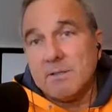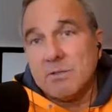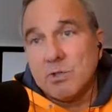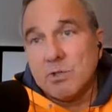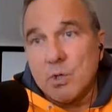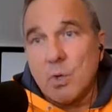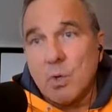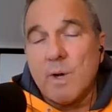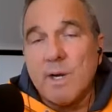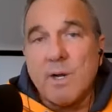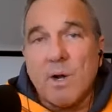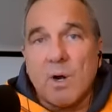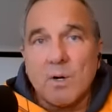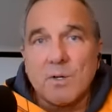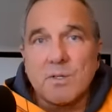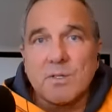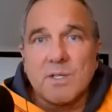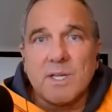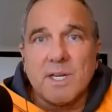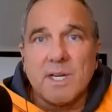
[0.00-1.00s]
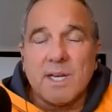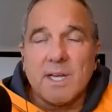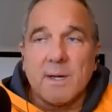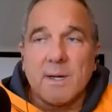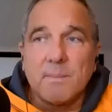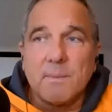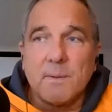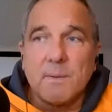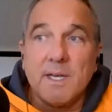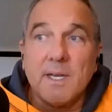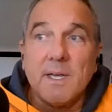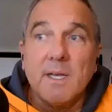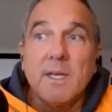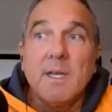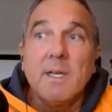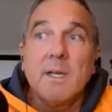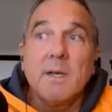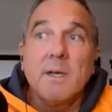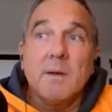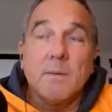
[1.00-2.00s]
join Harsin and company.
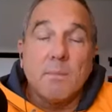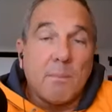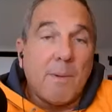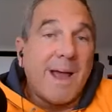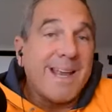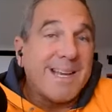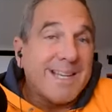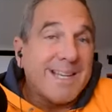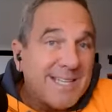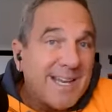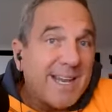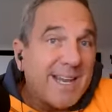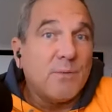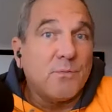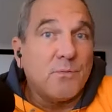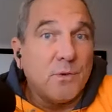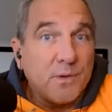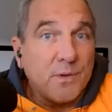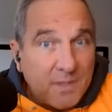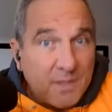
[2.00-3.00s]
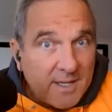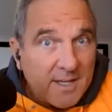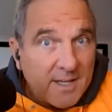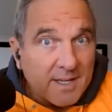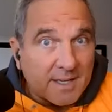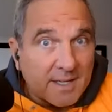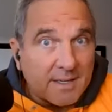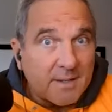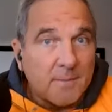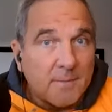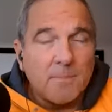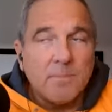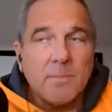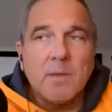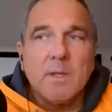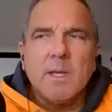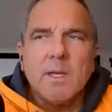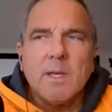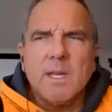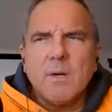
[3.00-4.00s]
Mike Sanford did.
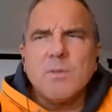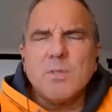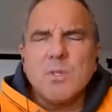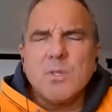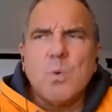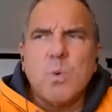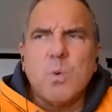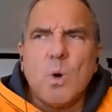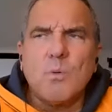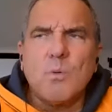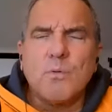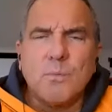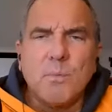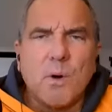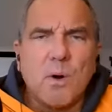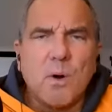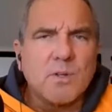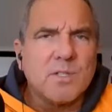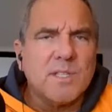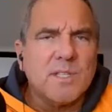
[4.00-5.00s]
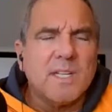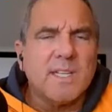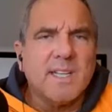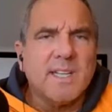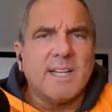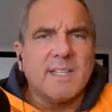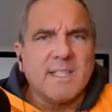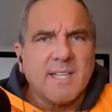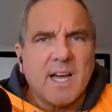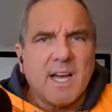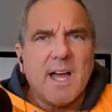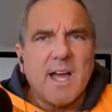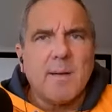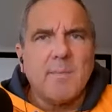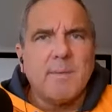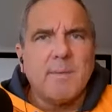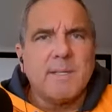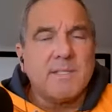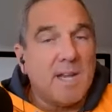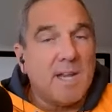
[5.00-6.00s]
There was a quote from Harsin at that
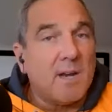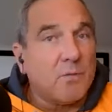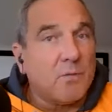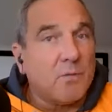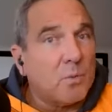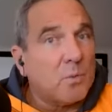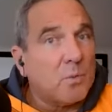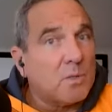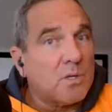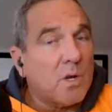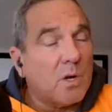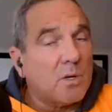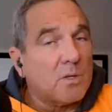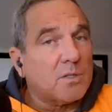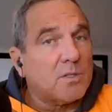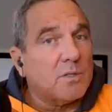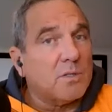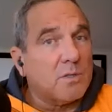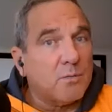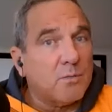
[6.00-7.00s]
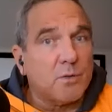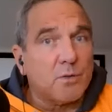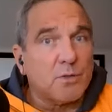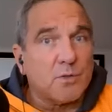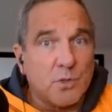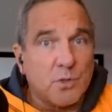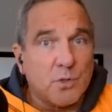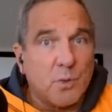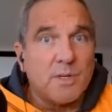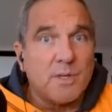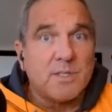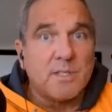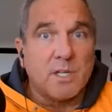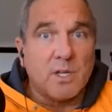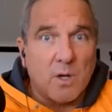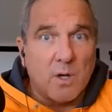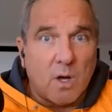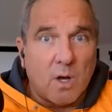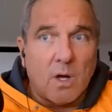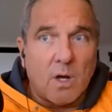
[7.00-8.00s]
time that Sanford was Harsin's first choice
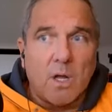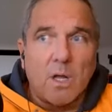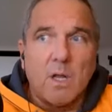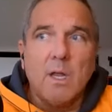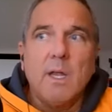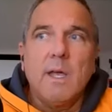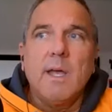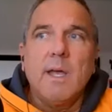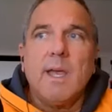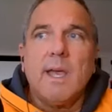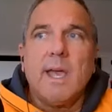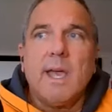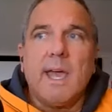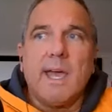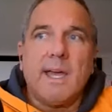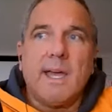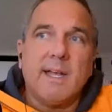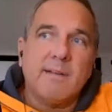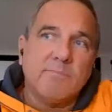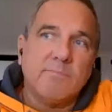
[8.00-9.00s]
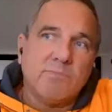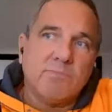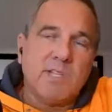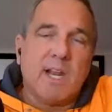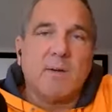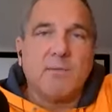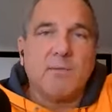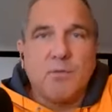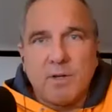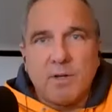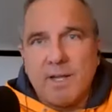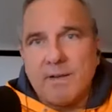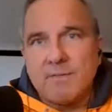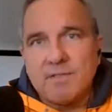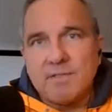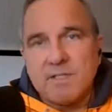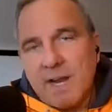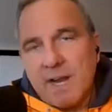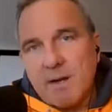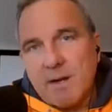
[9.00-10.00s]
and call, and Sanford left
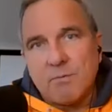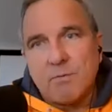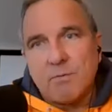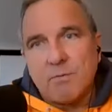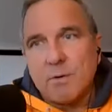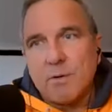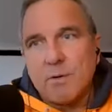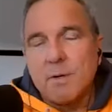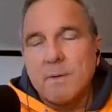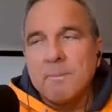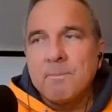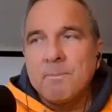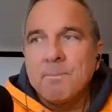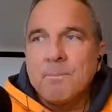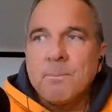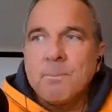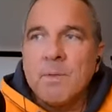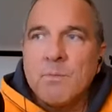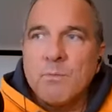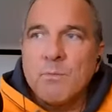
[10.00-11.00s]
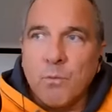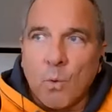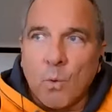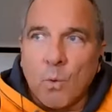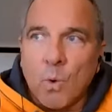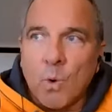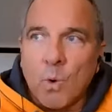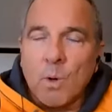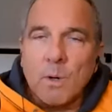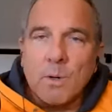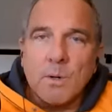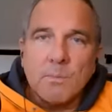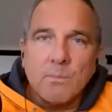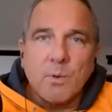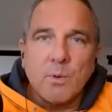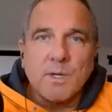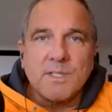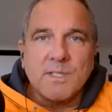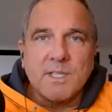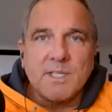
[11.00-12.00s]
Stanford for
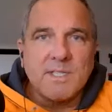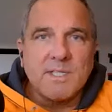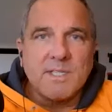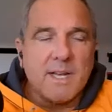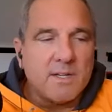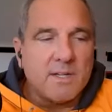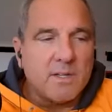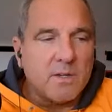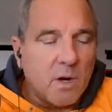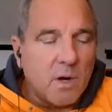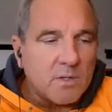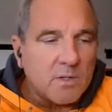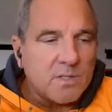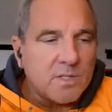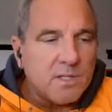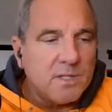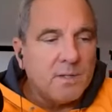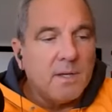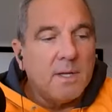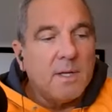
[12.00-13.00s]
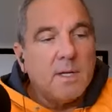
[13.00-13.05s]
Boise State and Harsin.